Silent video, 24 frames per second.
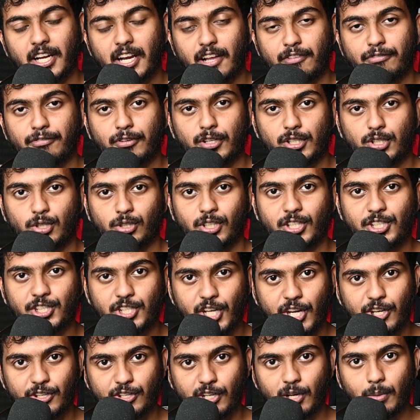refers to the
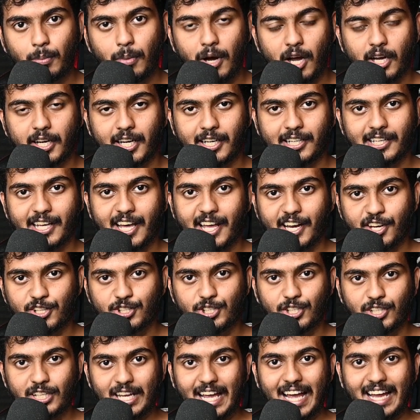general market
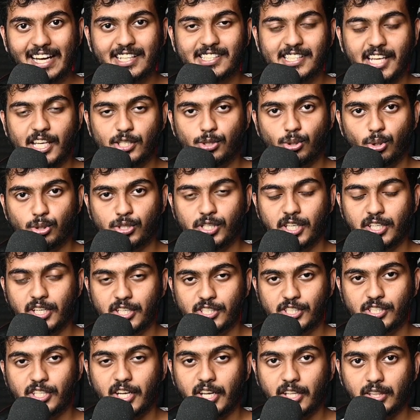direction and its associated
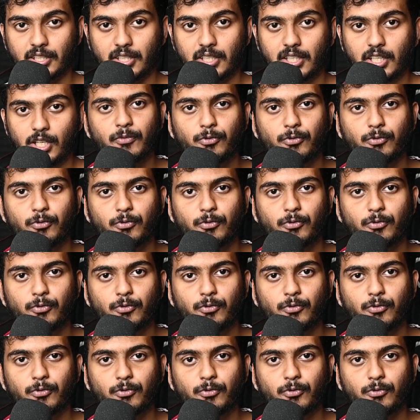strength.